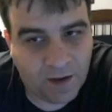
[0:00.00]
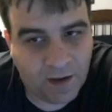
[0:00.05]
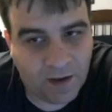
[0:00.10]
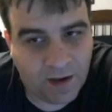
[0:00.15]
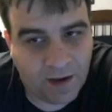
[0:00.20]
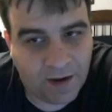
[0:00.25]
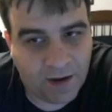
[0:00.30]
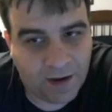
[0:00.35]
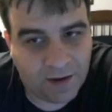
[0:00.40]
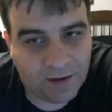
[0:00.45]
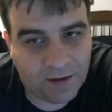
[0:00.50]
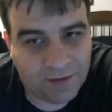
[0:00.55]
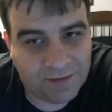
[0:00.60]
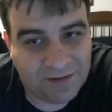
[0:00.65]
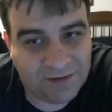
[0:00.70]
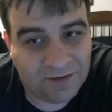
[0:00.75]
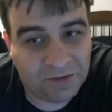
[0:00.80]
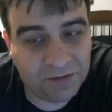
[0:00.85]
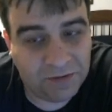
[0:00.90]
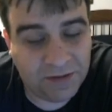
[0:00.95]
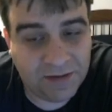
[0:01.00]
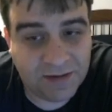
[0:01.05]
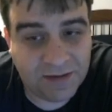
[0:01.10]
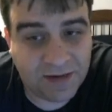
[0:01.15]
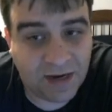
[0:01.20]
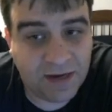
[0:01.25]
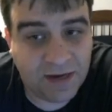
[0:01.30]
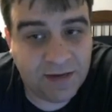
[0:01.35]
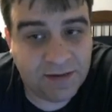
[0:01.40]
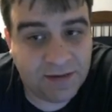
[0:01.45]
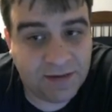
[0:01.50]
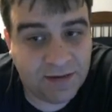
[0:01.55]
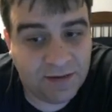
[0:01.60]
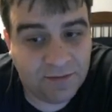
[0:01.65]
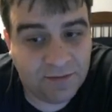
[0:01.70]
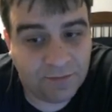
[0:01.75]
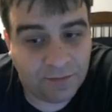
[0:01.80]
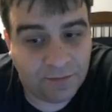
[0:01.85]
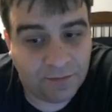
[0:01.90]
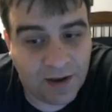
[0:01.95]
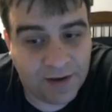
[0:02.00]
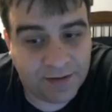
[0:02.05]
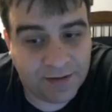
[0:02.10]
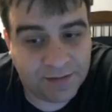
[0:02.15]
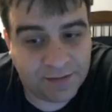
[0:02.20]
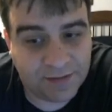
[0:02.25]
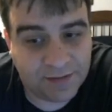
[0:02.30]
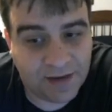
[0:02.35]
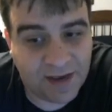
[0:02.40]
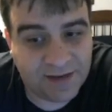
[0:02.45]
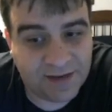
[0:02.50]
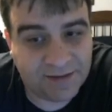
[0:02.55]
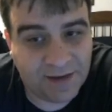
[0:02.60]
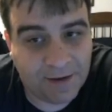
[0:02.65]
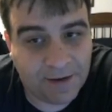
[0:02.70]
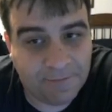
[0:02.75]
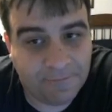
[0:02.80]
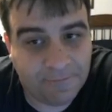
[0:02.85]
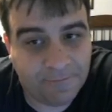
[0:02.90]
And only 19 res as a